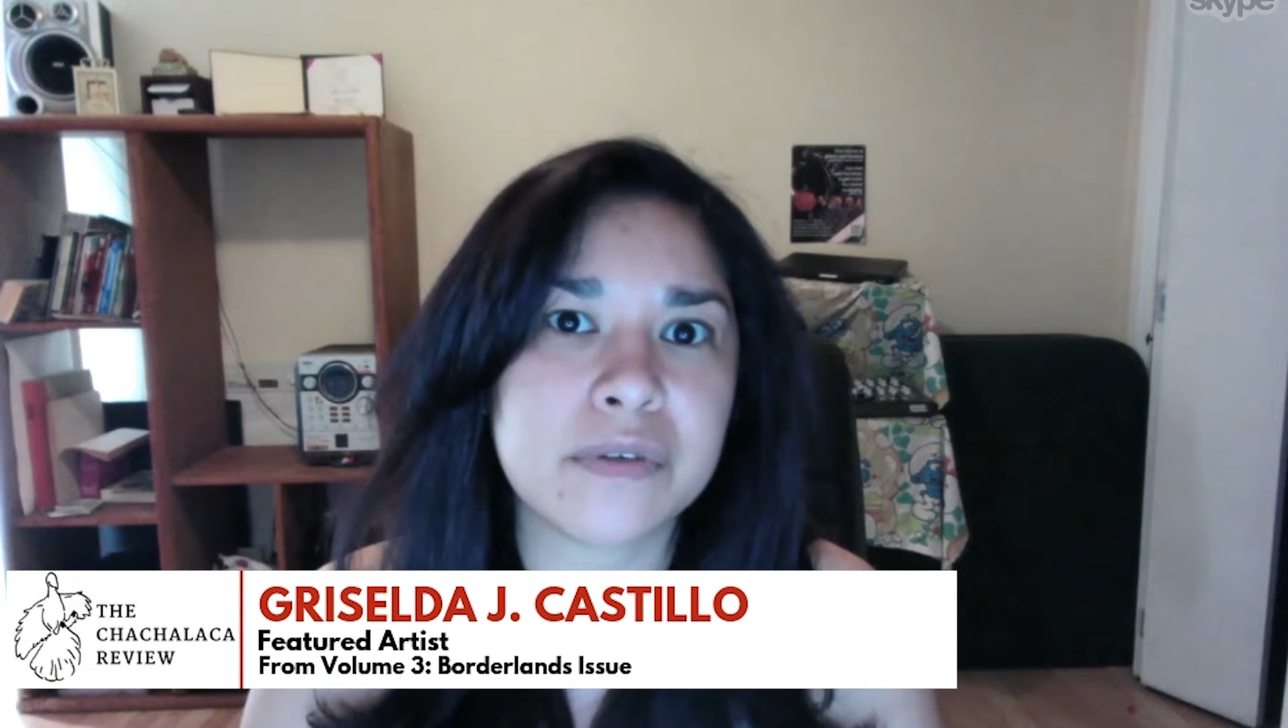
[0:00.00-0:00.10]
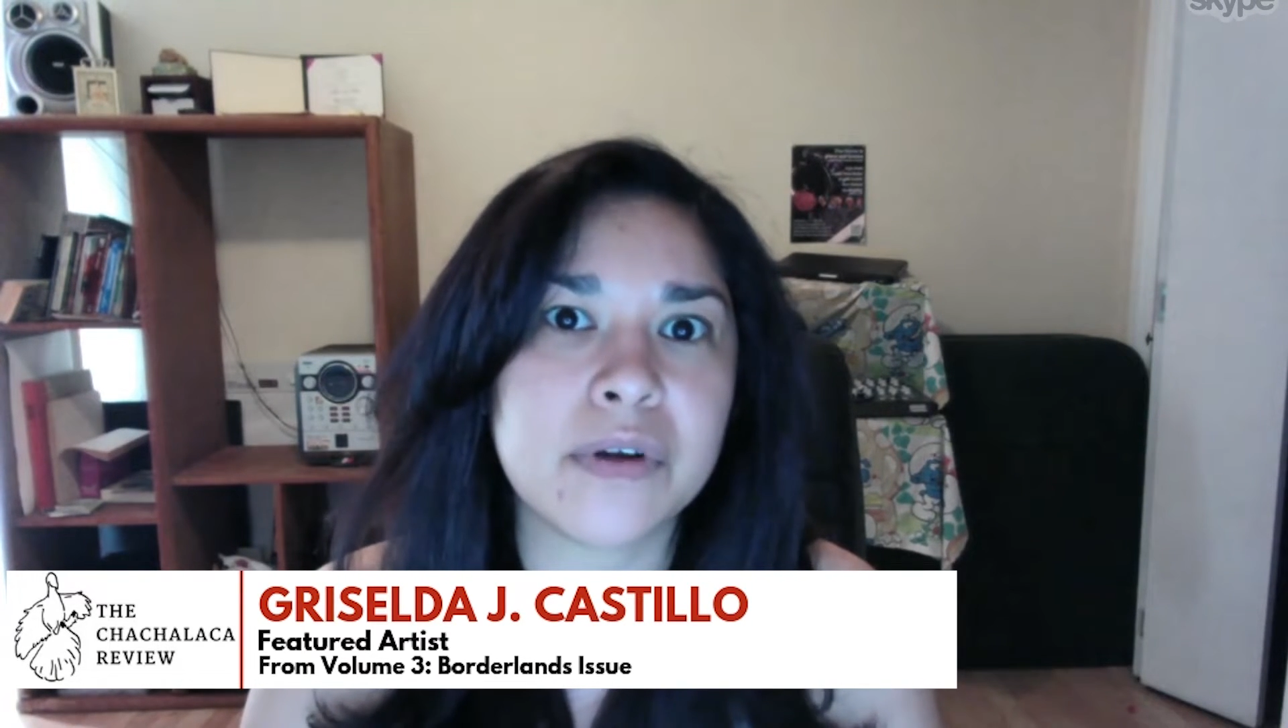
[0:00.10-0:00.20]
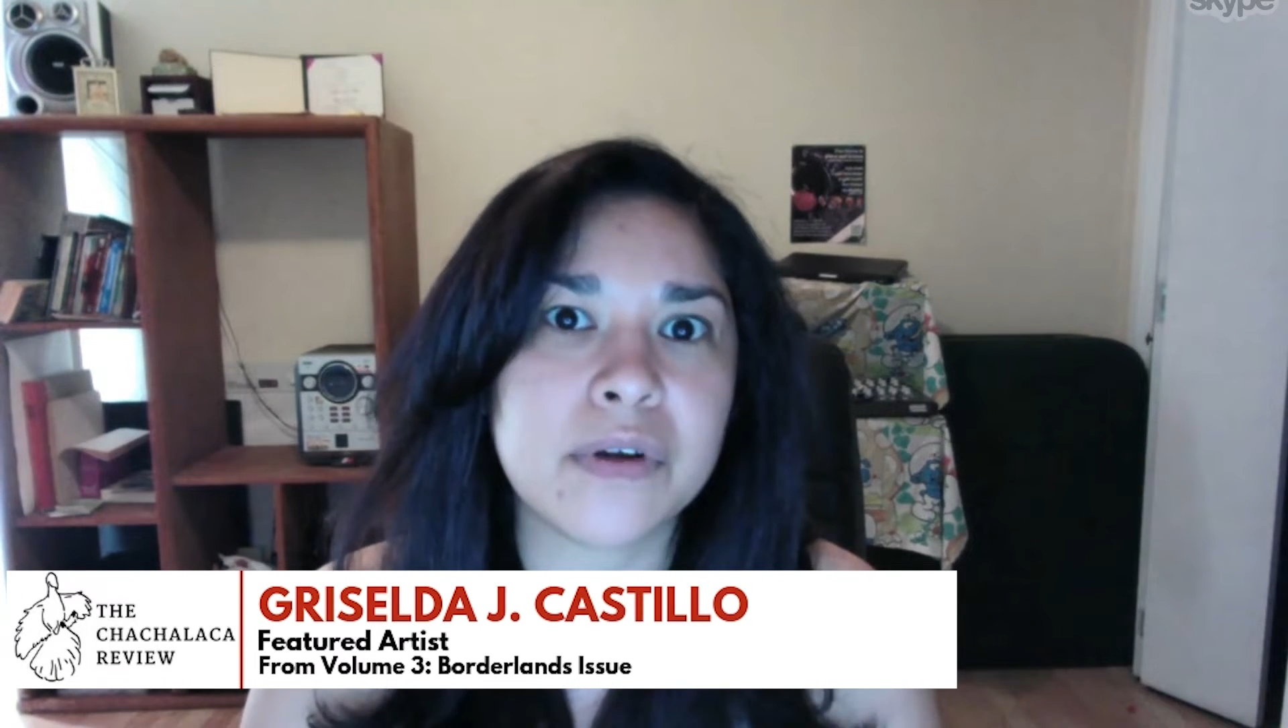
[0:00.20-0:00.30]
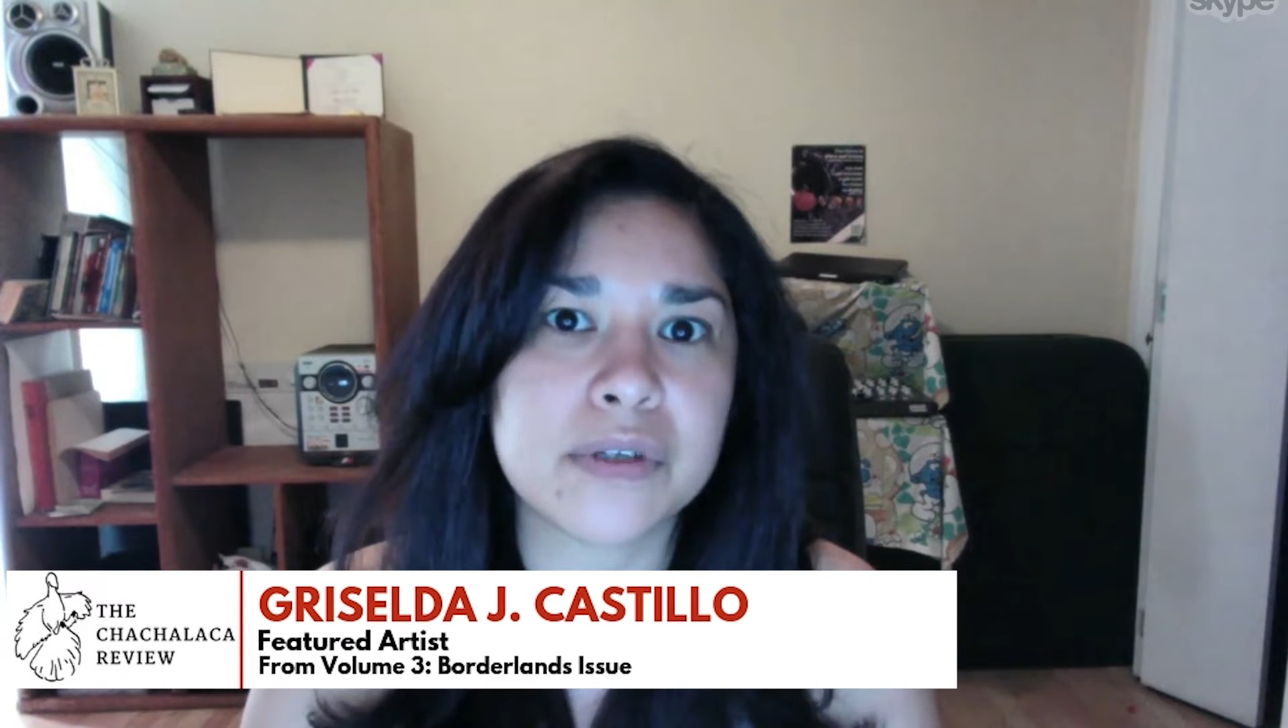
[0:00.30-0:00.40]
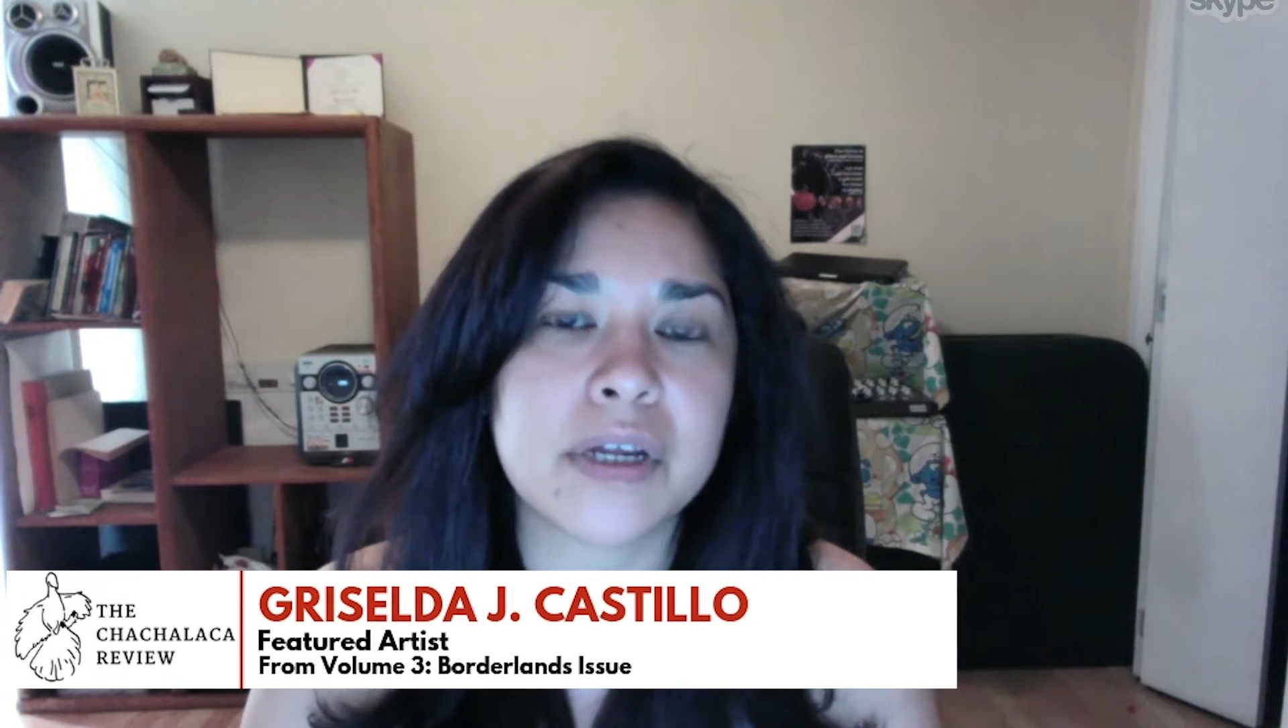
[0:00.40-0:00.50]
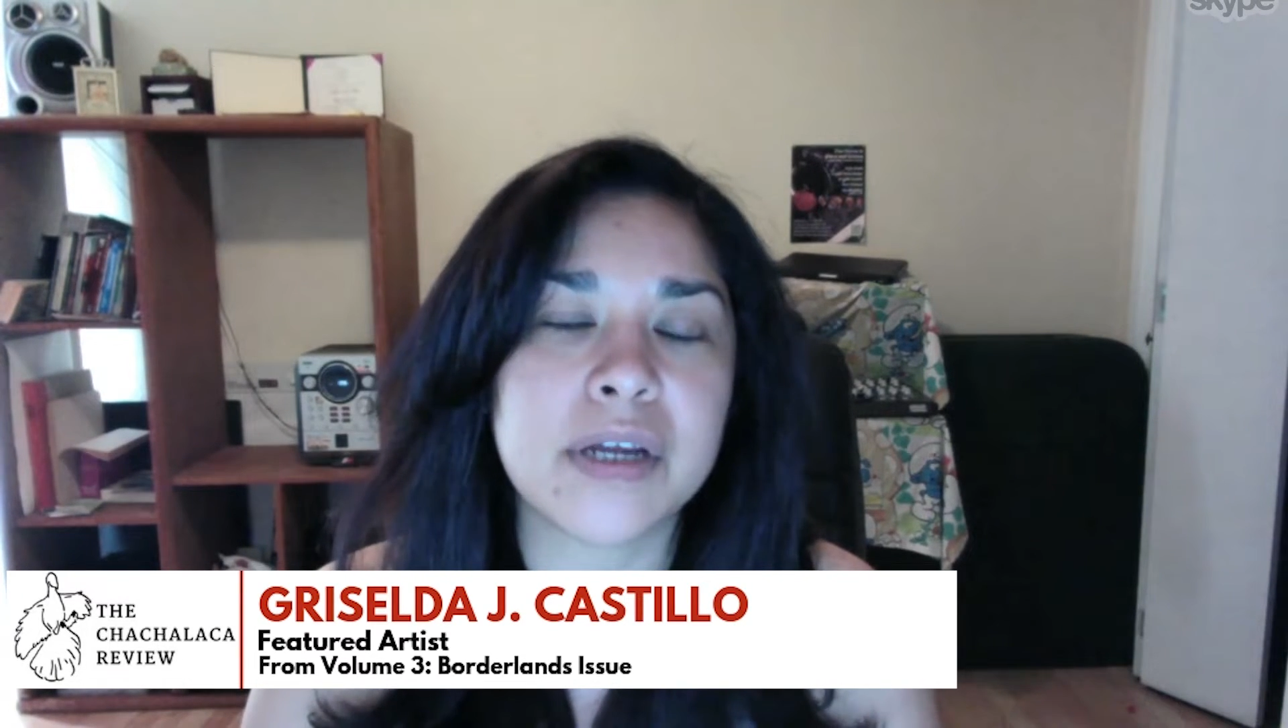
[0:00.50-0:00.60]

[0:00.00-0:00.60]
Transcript: you know, so